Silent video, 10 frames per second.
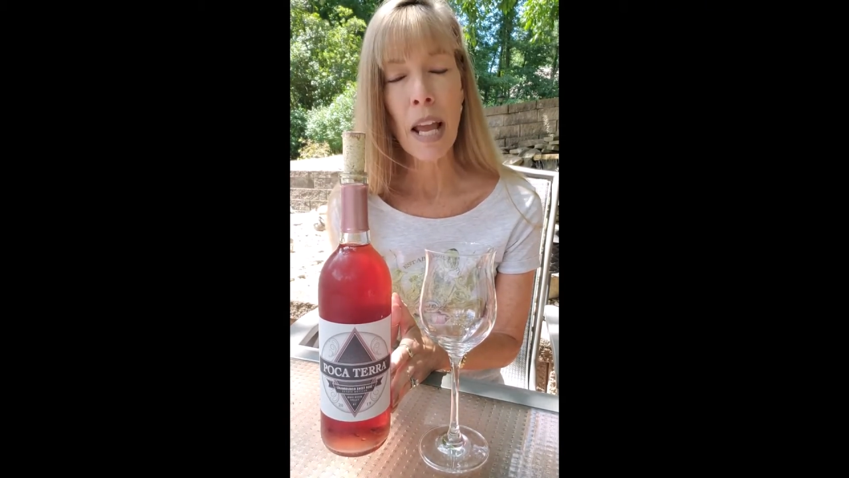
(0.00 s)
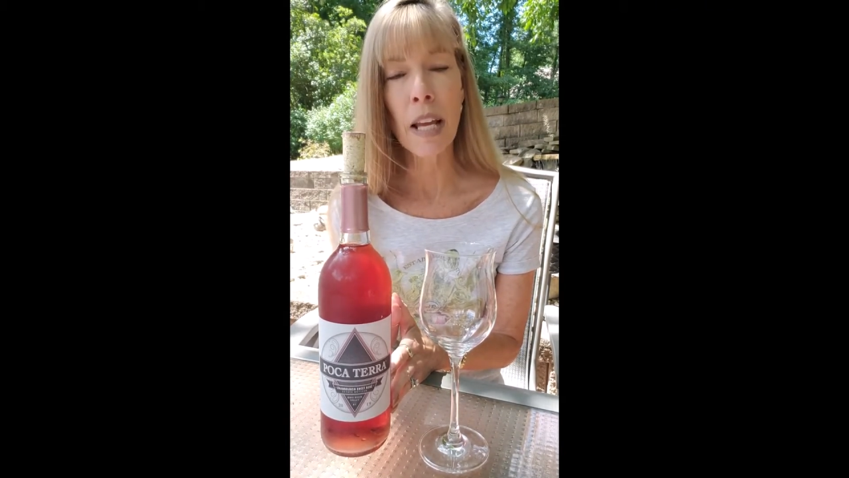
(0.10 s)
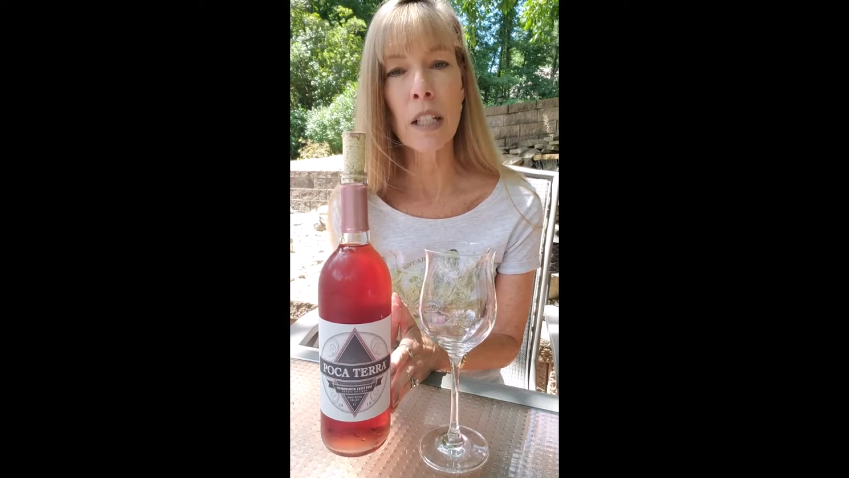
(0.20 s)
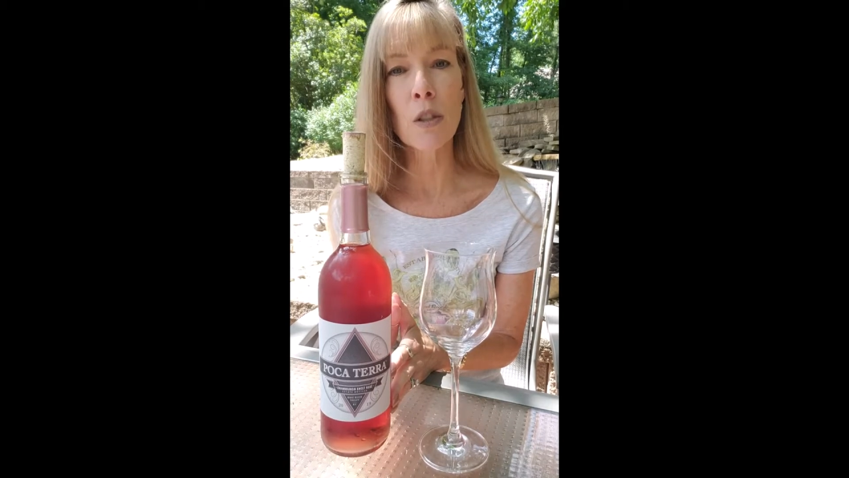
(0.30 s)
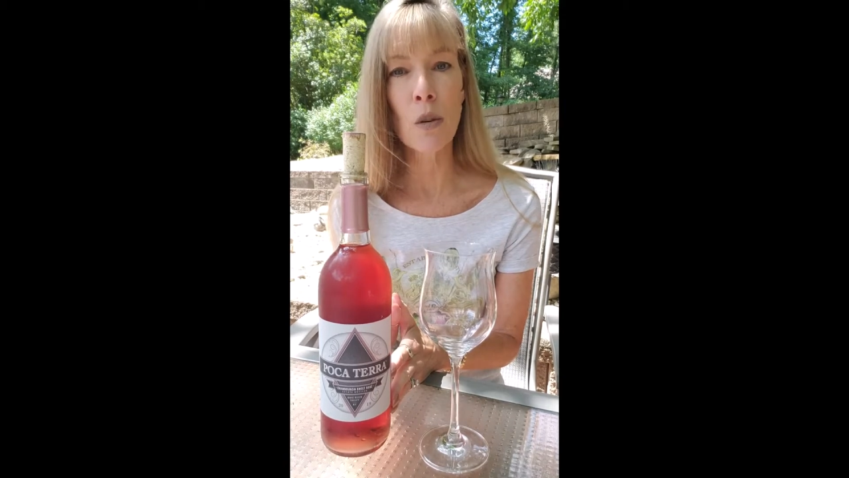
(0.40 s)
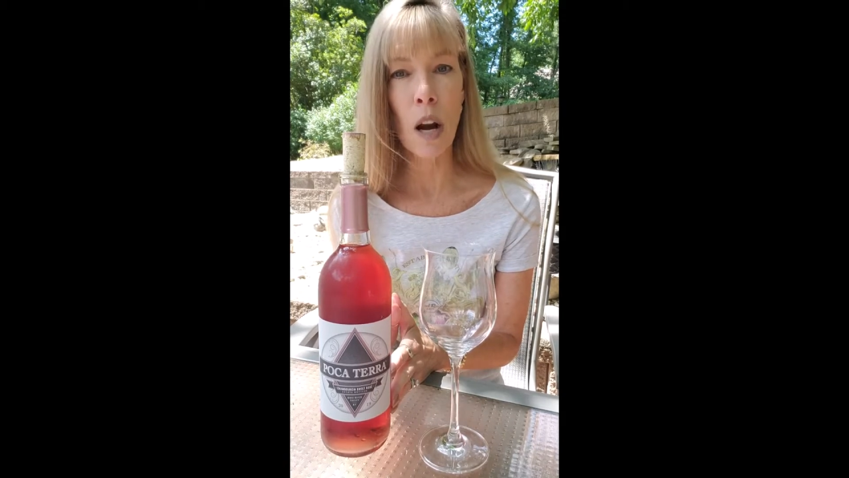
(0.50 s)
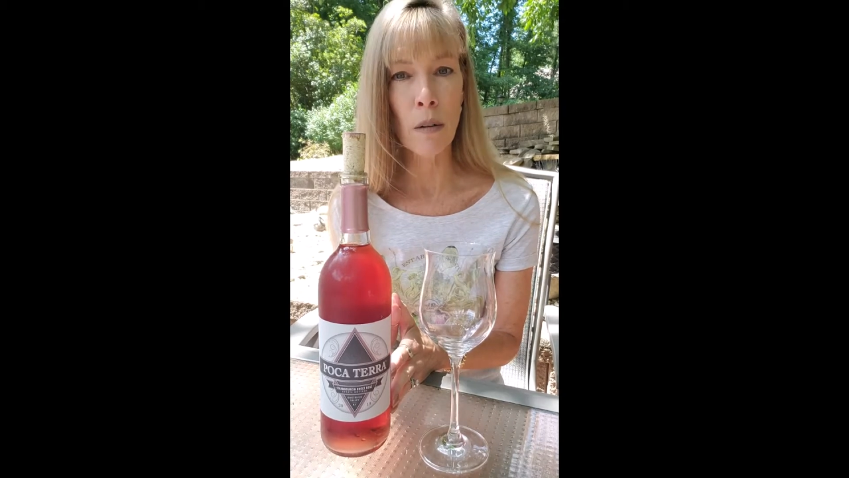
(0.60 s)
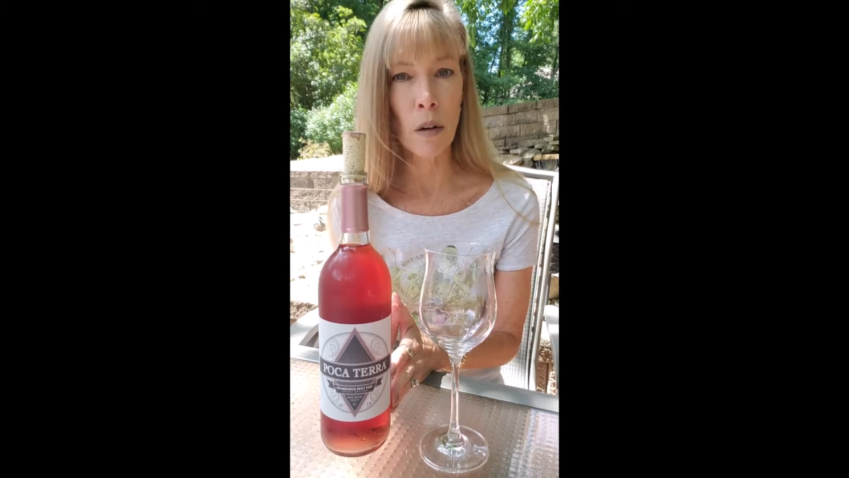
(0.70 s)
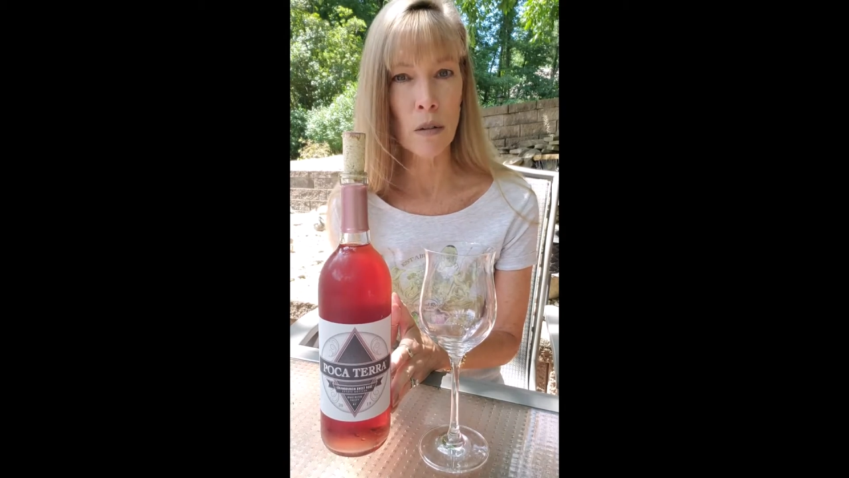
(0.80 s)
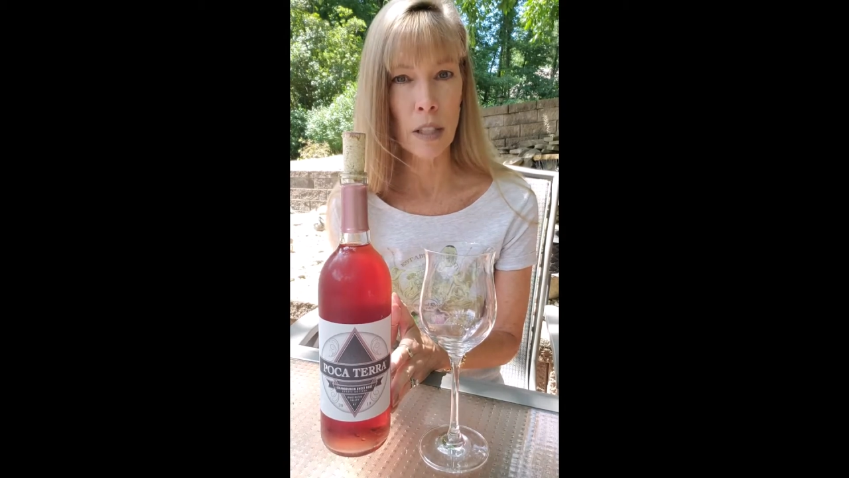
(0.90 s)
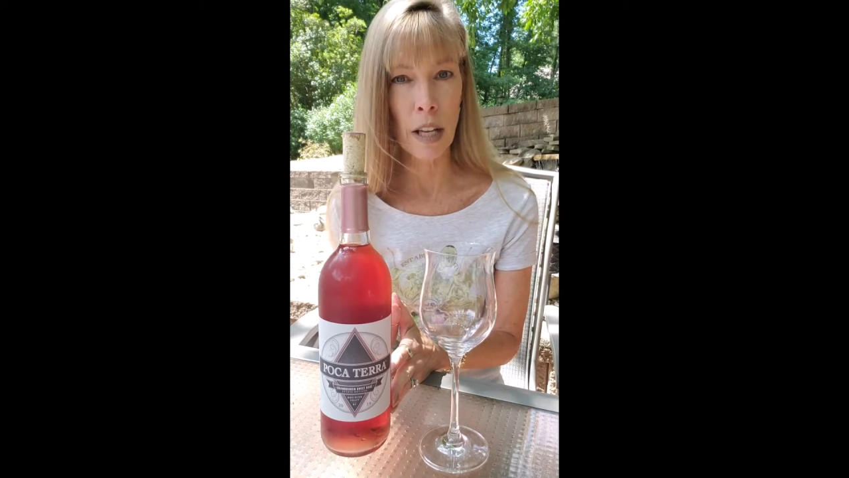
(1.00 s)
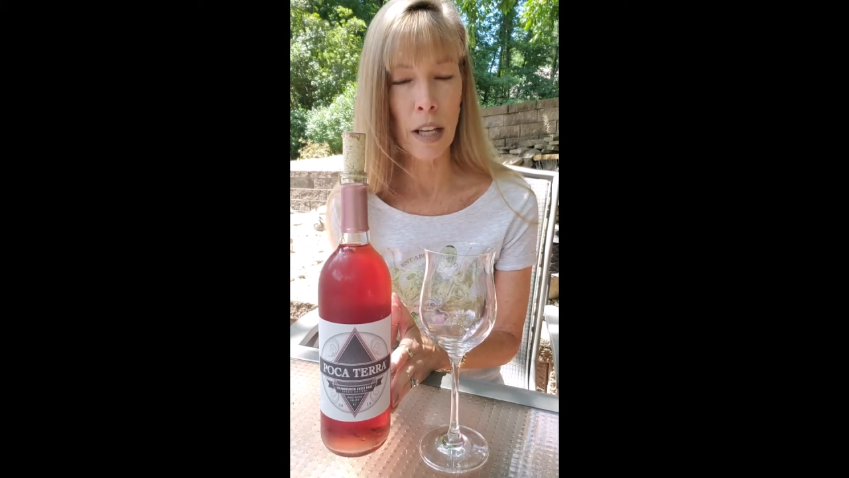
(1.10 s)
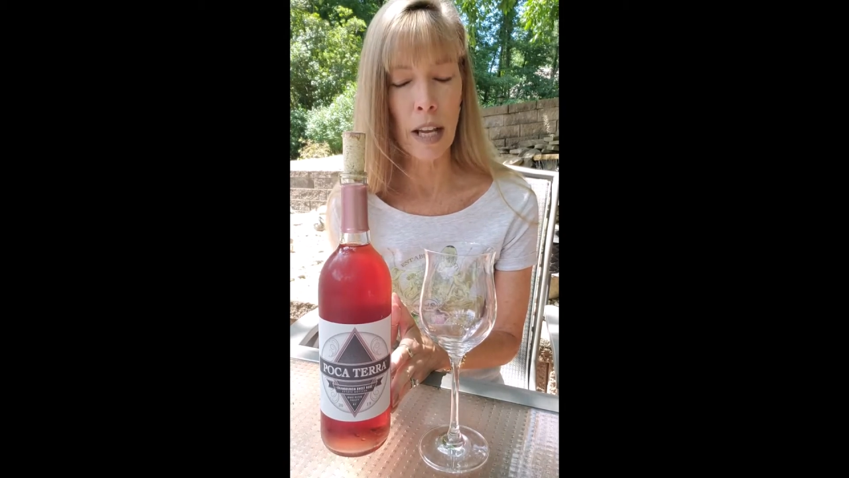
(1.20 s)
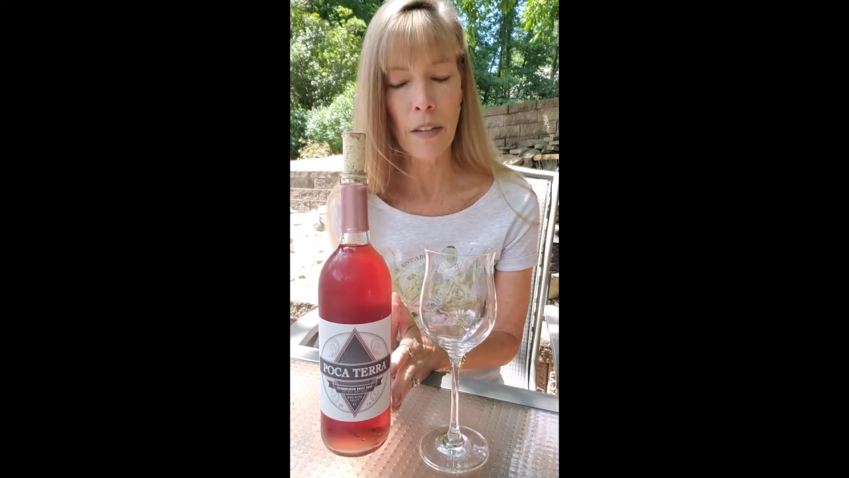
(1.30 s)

and a dry rosé.